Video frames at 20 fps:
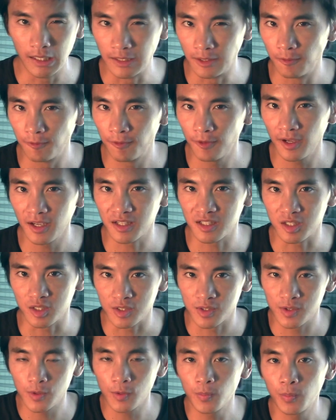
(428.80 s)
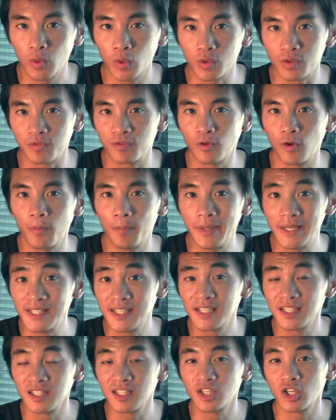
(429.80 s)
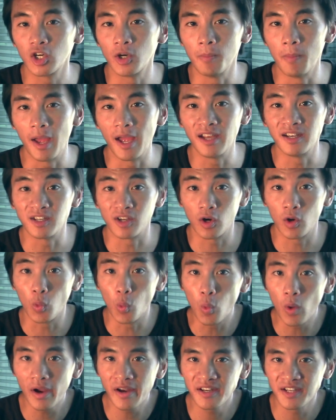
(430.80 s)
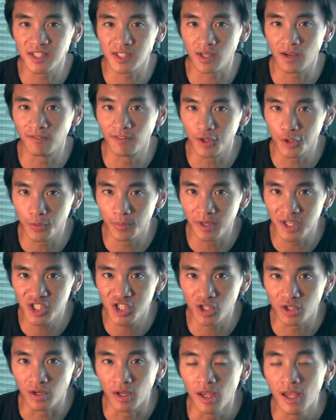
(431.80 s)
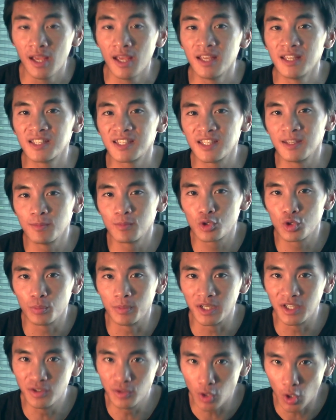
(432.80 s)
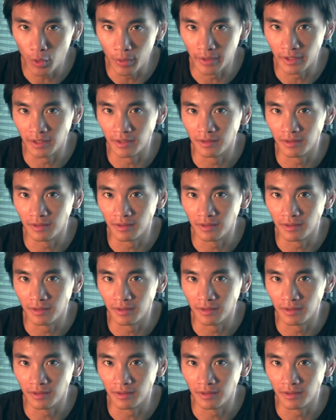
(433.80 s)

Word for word: In fact, support for basic income and awareness of automation seem to be growing.